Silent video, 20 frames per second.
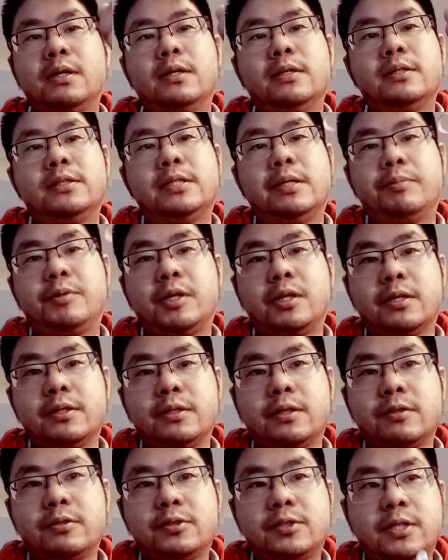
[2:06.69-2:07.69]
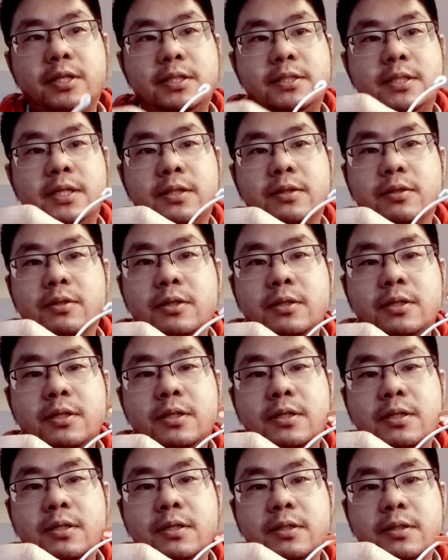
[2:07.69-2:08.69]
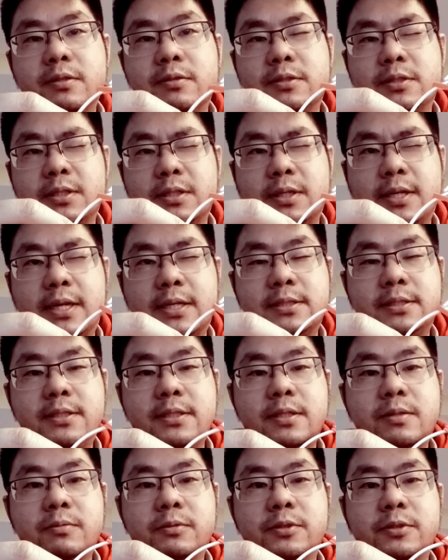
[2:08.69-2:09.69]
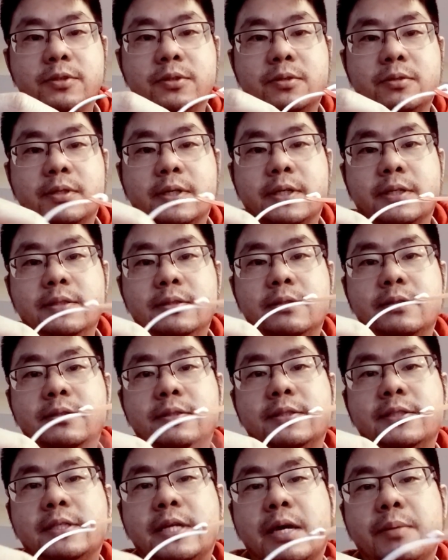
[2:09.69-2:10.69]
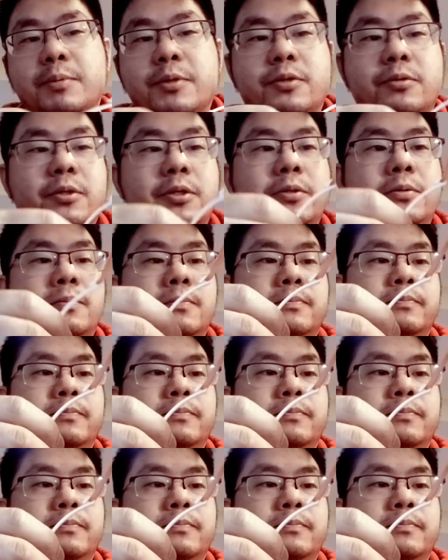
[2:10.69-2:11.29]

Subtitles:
Same thing on the other side. Take the hook, there's the elastic, we'll just go ahead, snap it through.